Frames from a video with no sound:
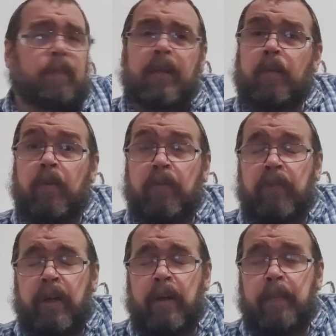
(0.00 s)
They were
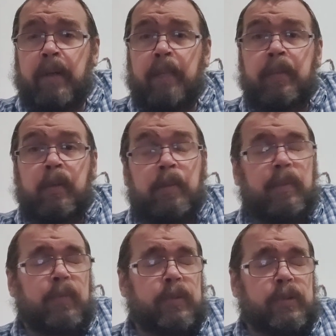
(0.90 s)
very popular
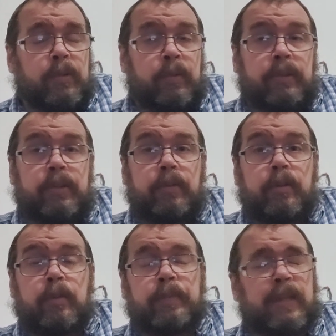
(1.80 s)
before screw-in choke
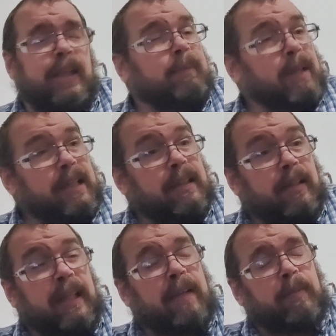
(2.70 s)
tubes, and
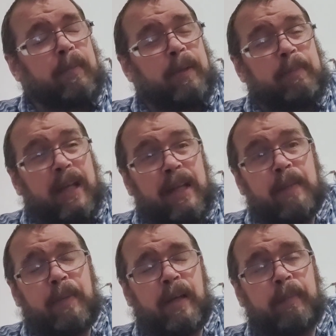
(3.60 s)
they
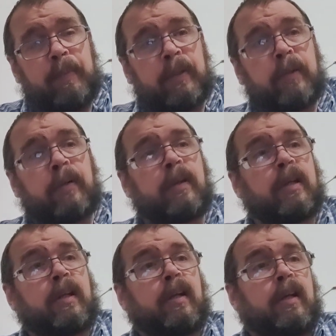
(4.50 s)
remained popular
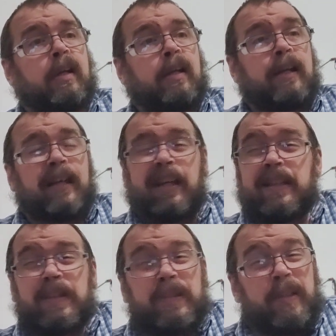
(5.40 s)

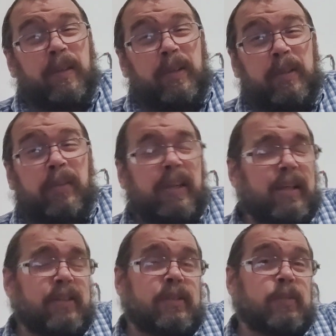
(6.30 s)
until the early
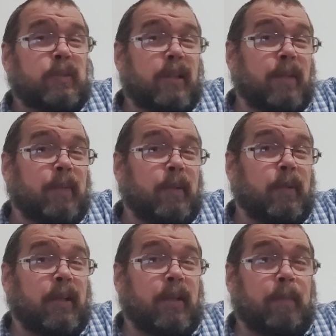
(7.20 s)
2000s when the company
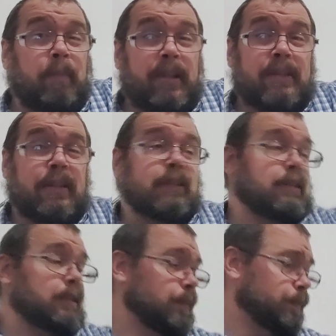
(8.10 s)
went out of
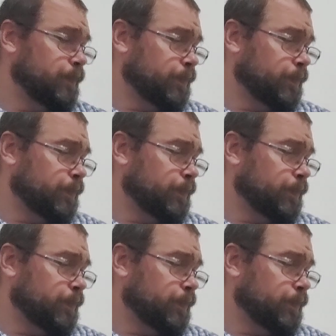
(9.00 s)
business.